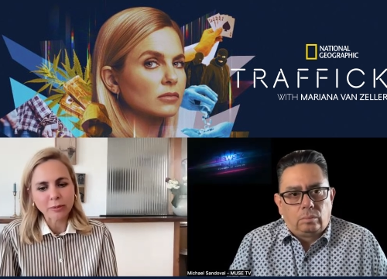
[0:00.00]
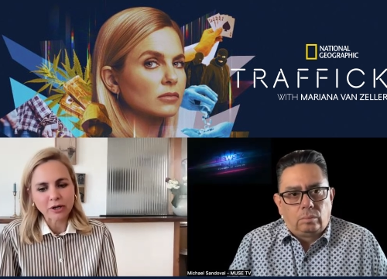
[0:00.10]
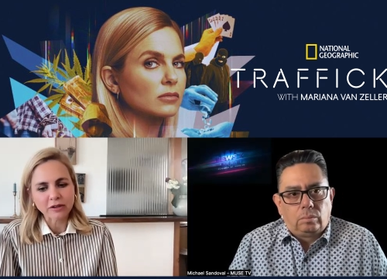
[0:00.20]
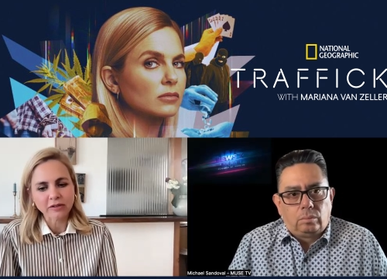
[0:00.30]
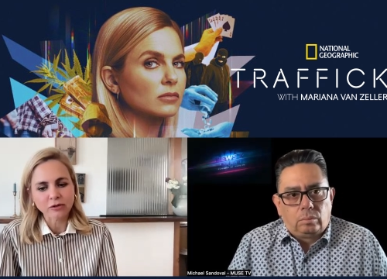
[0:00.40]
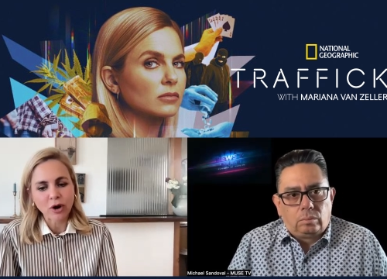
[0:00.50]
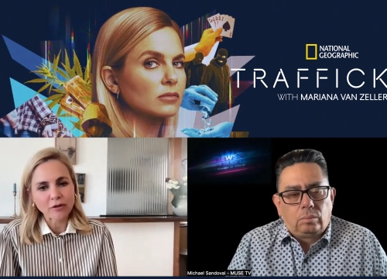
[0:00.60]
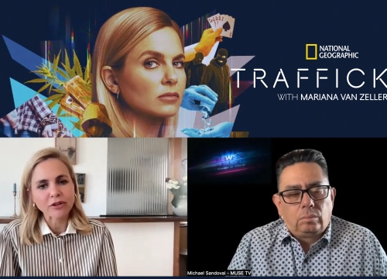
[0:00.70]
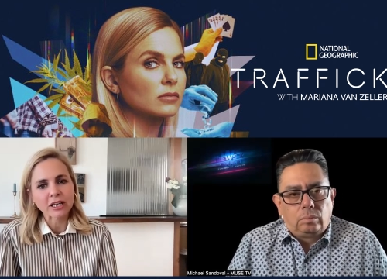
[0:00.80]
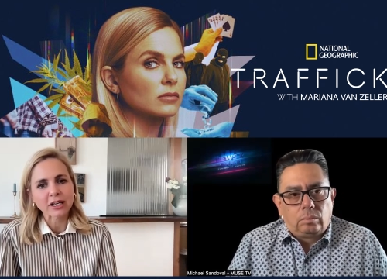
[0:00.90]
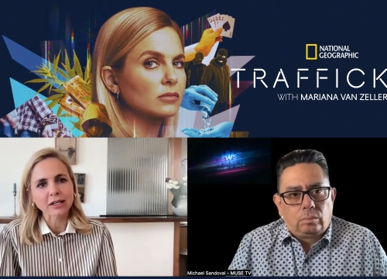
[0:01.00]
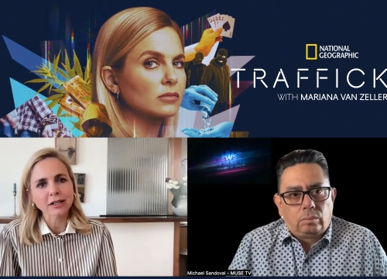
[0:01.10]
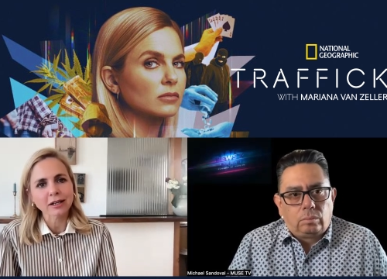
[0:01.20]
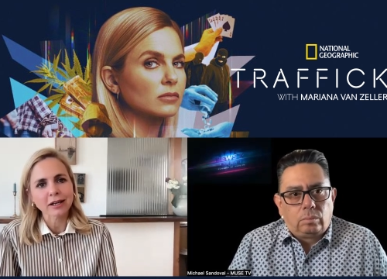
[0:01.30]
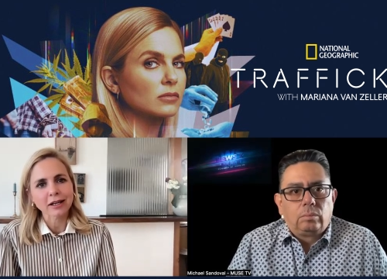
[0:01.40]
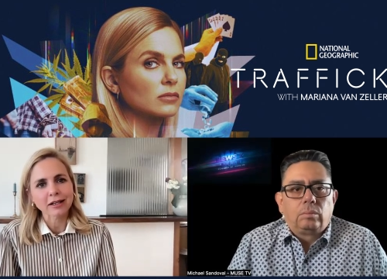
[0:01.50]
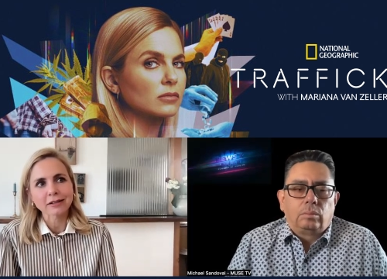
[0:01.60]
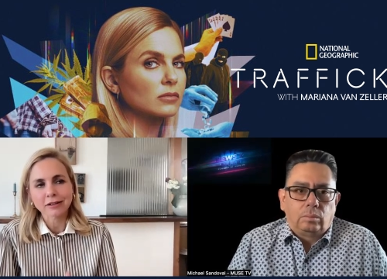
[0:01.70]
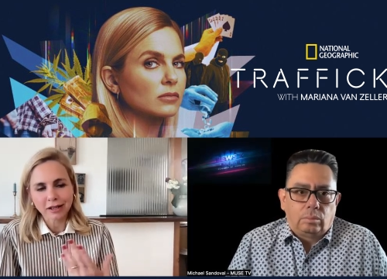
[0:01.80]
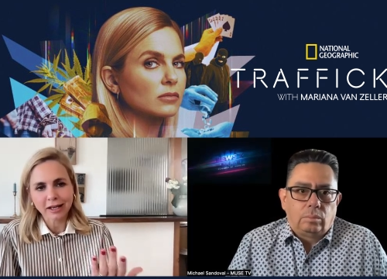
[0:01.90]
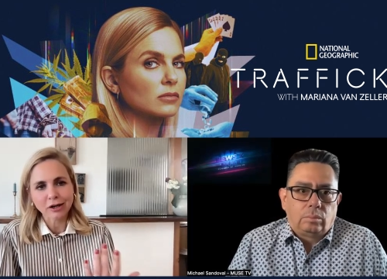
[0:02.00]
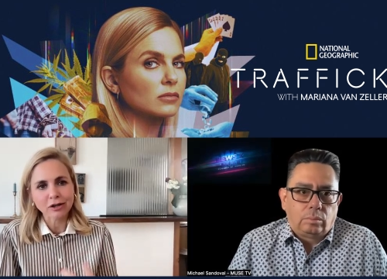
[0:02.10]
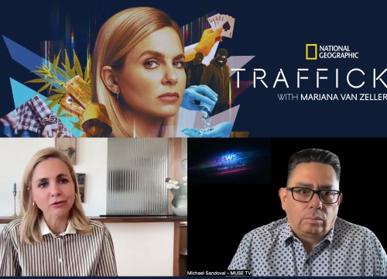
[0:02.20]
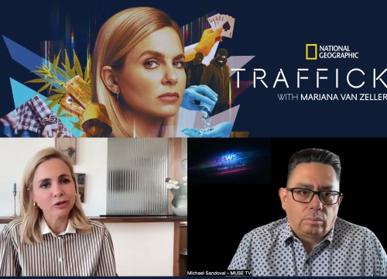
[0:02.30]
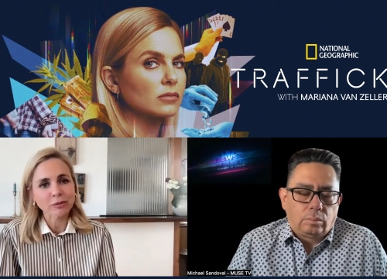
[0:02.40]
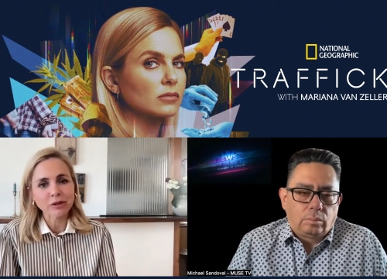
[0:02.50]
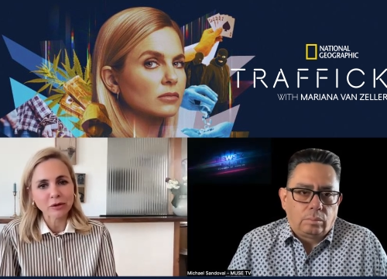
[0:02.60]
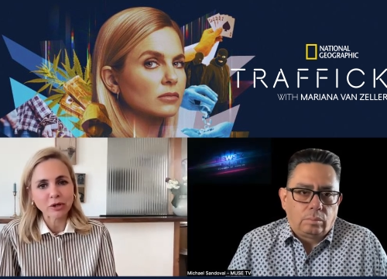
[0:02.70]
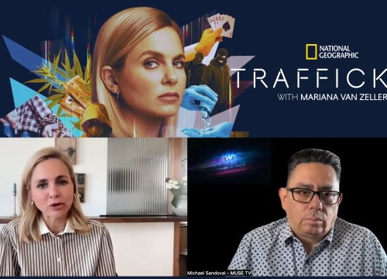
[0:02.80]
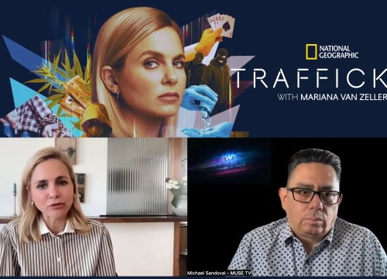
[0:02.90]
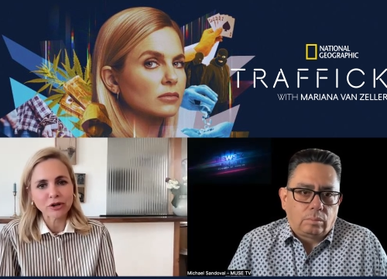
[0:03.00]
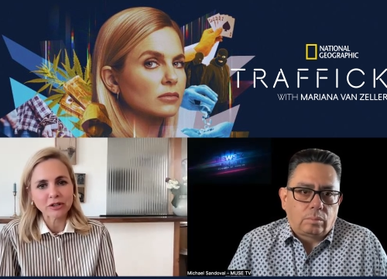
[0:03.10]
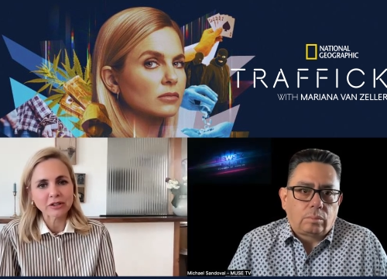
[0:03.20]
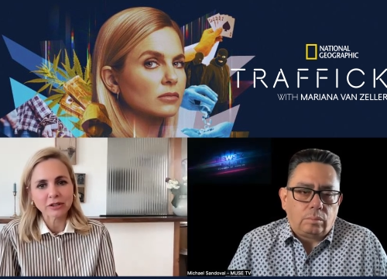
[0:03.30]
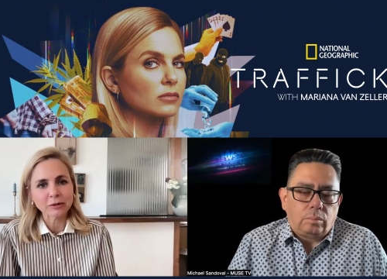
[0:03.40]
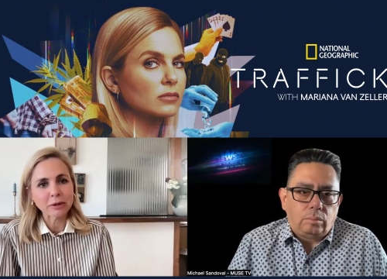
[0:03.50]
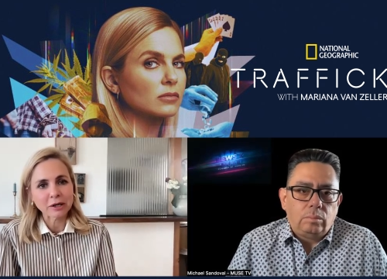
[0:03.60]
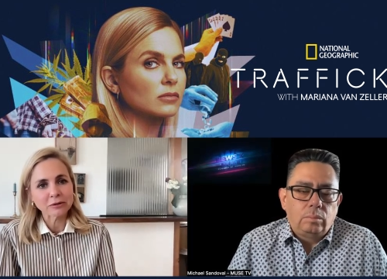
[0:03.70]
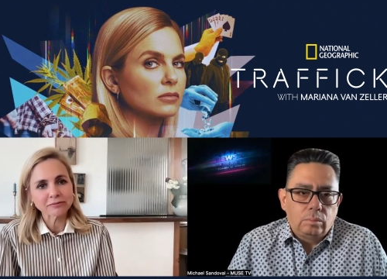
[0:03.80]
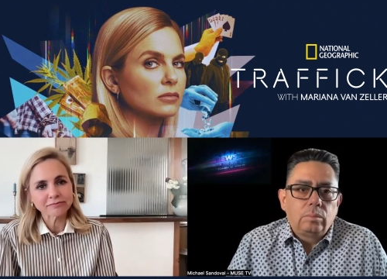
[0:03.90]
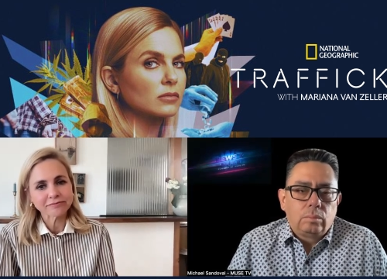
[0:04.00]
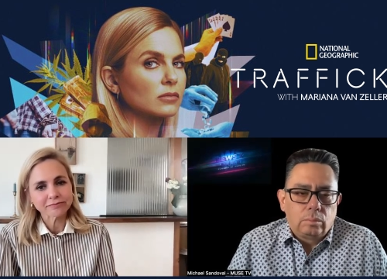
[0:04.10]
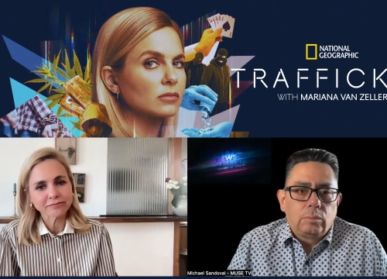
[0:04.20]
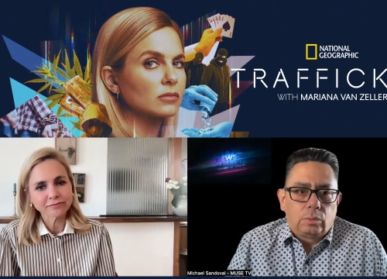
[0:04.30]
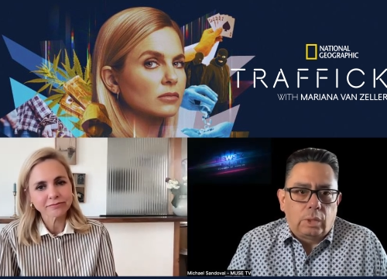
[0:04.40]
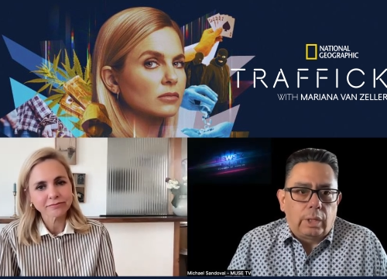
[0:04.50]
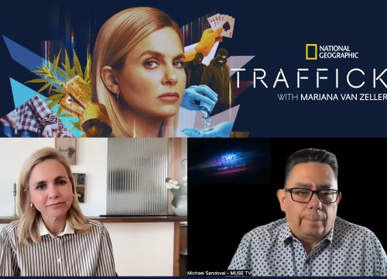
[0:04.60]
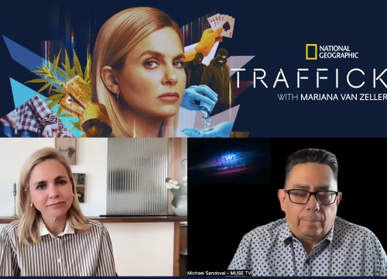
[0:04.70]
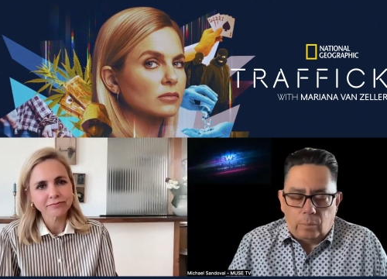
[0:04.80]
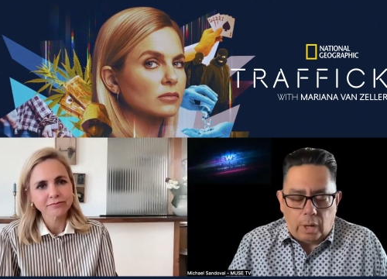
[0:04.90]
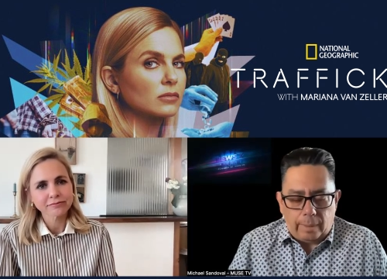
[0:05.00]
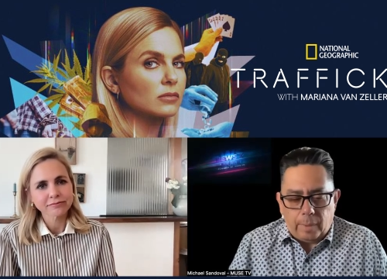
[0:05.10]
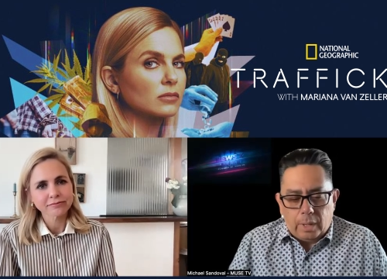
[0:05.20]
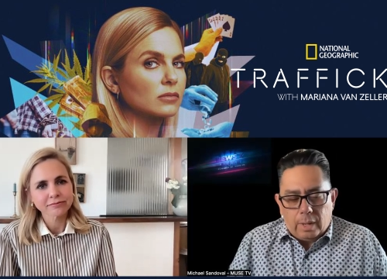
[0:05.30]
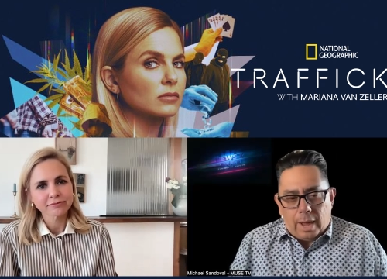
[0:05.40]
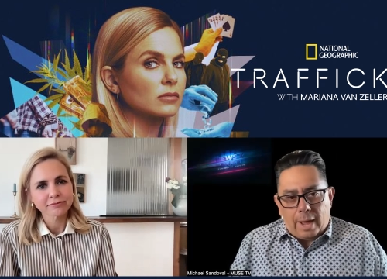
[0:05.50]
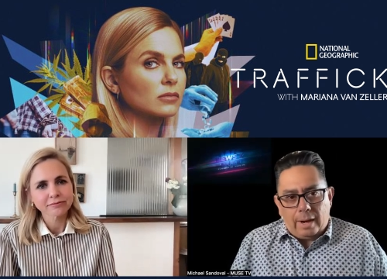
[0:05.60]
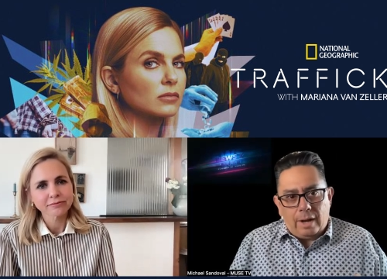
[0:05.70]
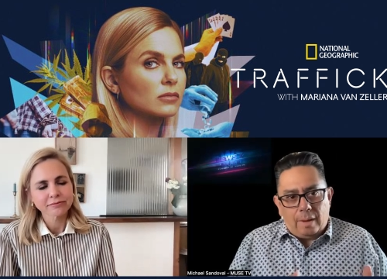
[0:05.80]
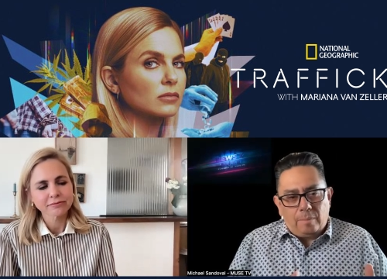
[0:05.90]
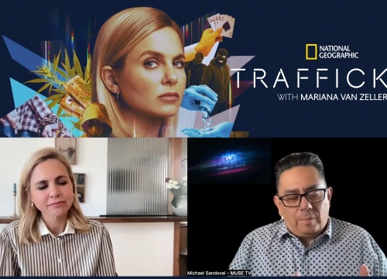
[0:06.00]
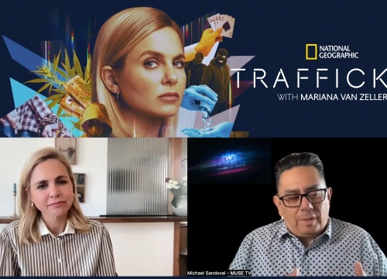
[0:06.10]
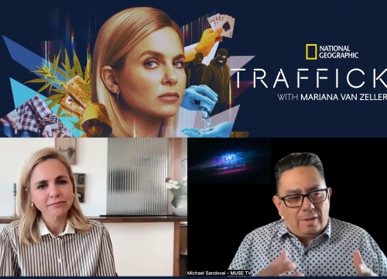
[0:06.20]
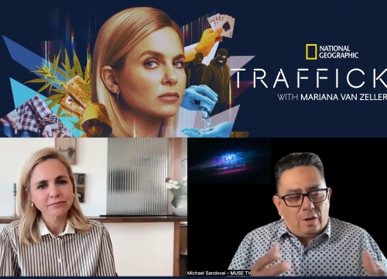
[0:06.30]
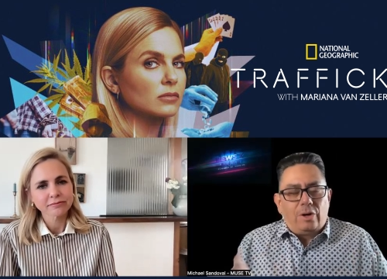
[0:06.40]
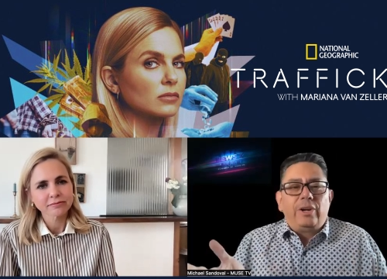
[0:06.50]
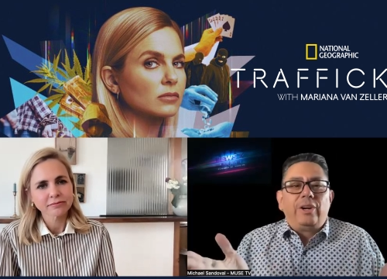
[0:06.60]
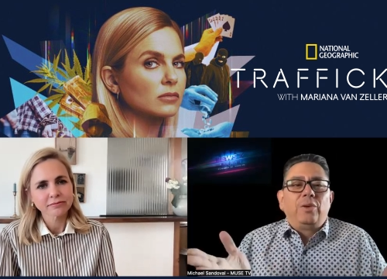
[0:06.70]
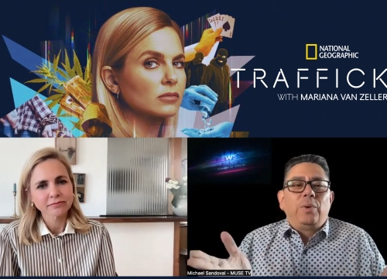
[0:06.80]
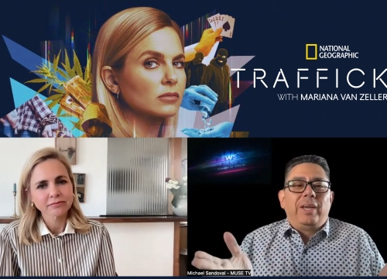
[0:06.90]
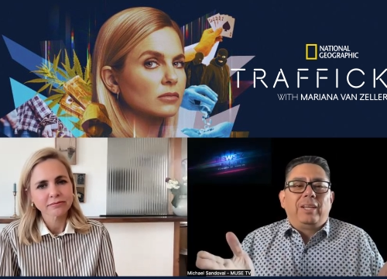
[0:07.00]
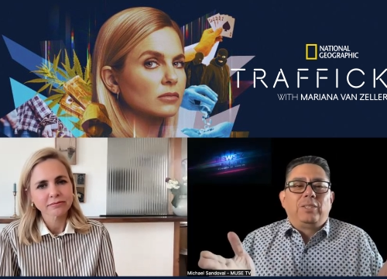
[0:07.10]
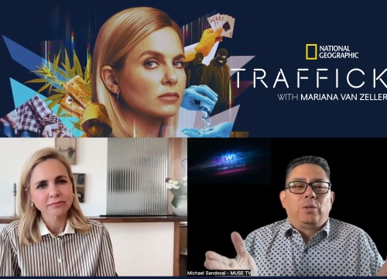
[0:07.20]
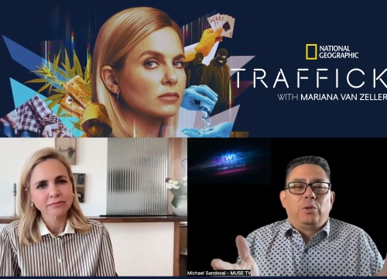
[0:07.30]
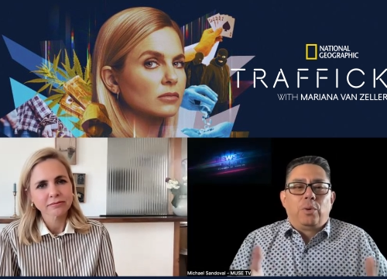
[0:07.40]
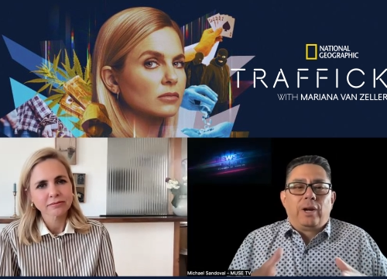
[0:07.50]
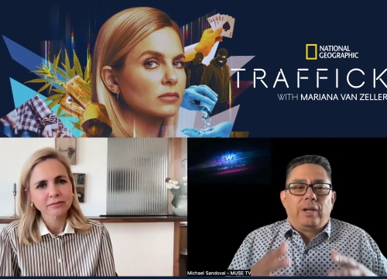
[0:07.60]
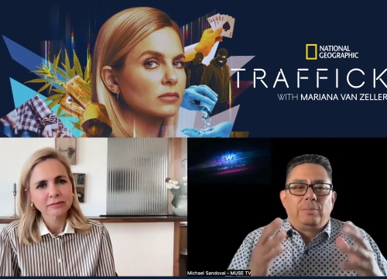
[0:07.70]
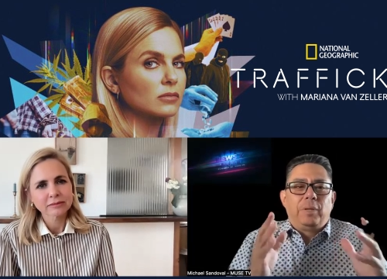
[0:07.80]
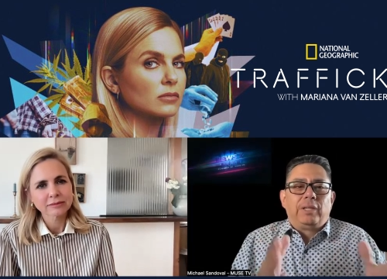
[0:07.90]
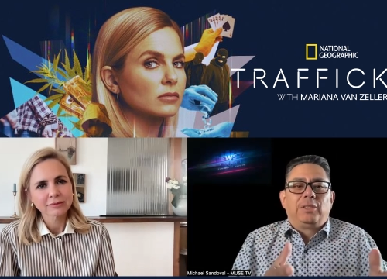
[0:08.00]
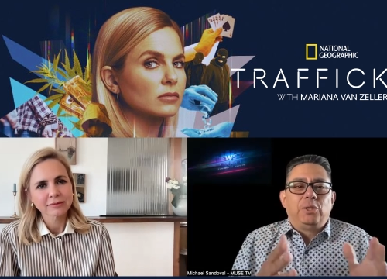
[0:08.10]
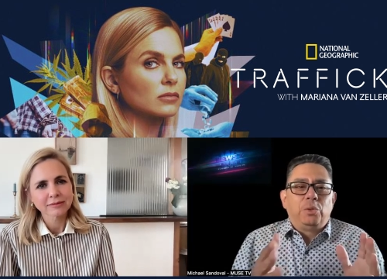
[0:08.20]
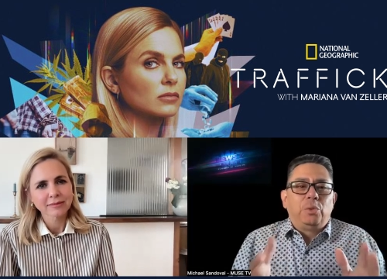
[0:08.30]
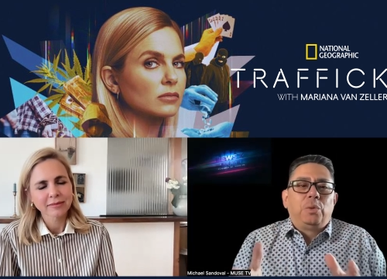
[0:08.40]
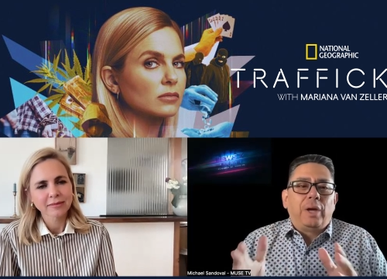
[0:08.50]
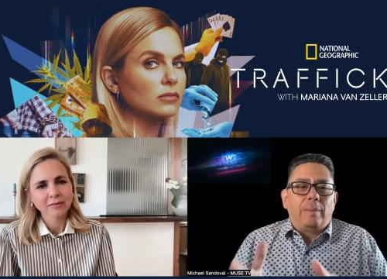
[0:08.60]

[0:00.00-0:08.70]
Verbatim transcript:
Speaker 1: parts trafficking and again something that we know very little about
Speaker 2: right right and um, earlier in the week i told you we're going to pick two